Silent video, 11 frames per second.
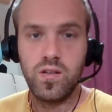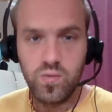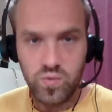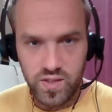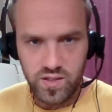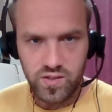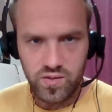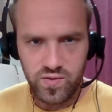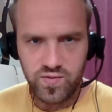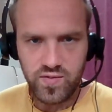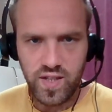we need to
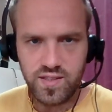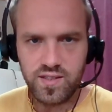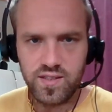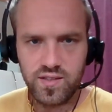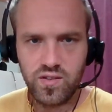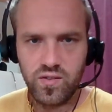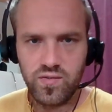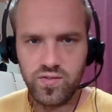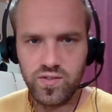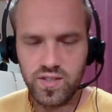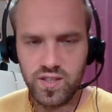face this
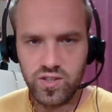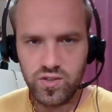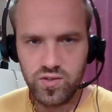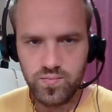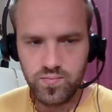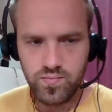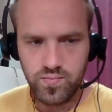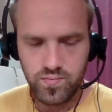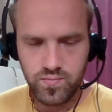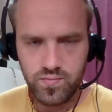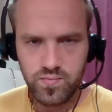confrontation
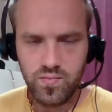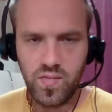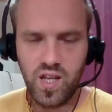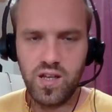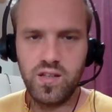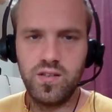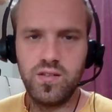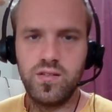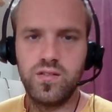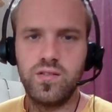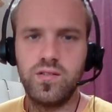
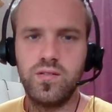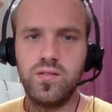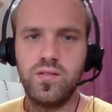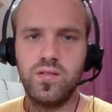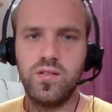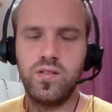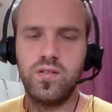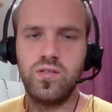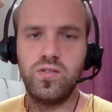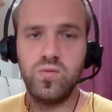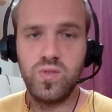and
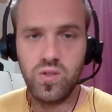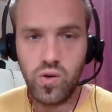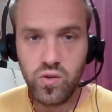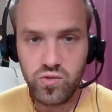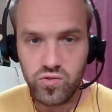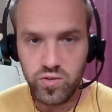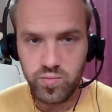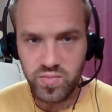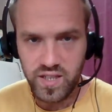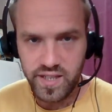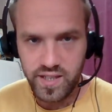do it
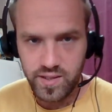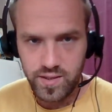honorably.